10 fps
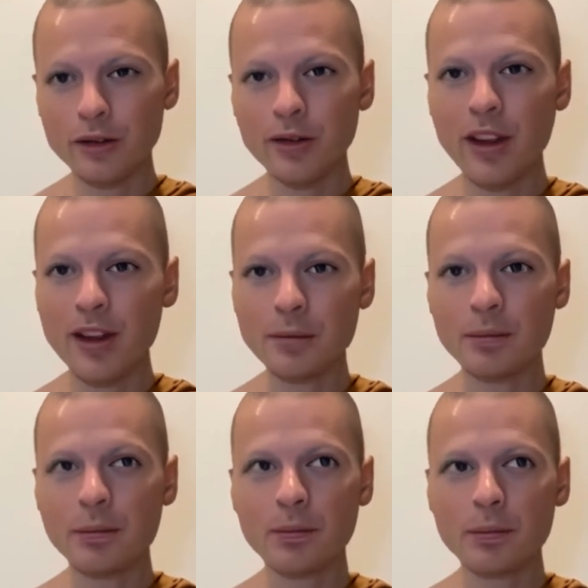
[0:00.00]
say
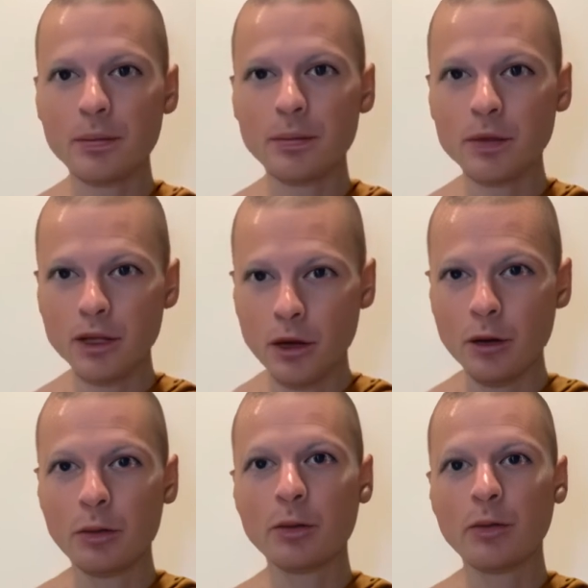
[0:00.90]
you
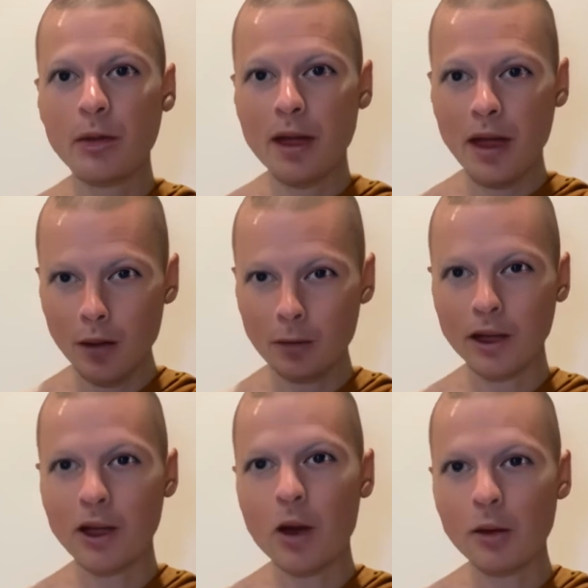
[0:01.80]
know
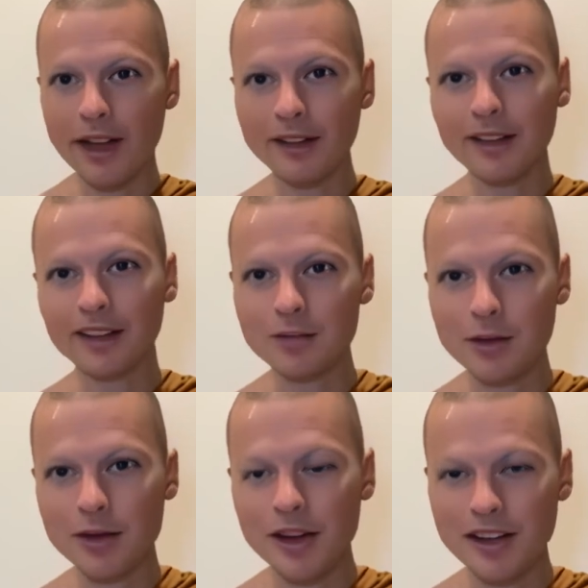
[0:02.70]
helping coalesce a
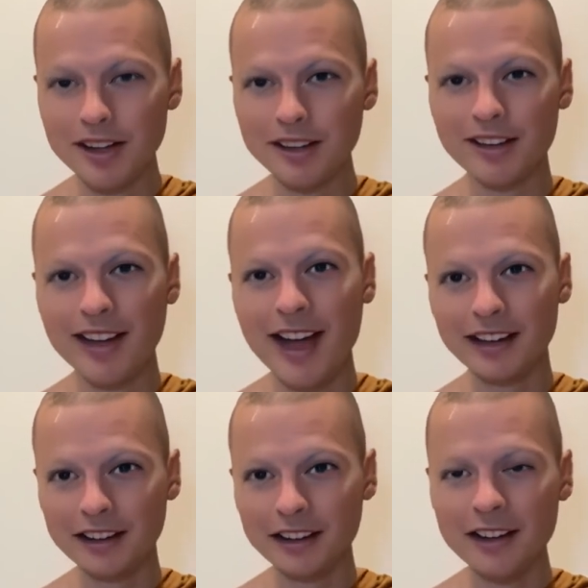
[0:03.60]
community in
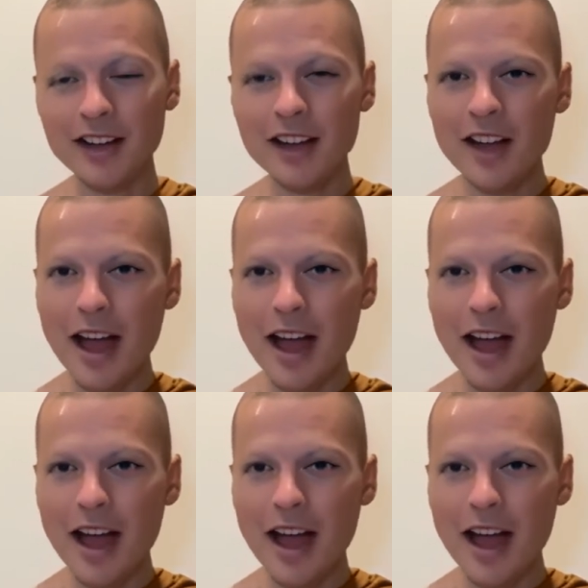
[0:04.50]
Seattle. Mm.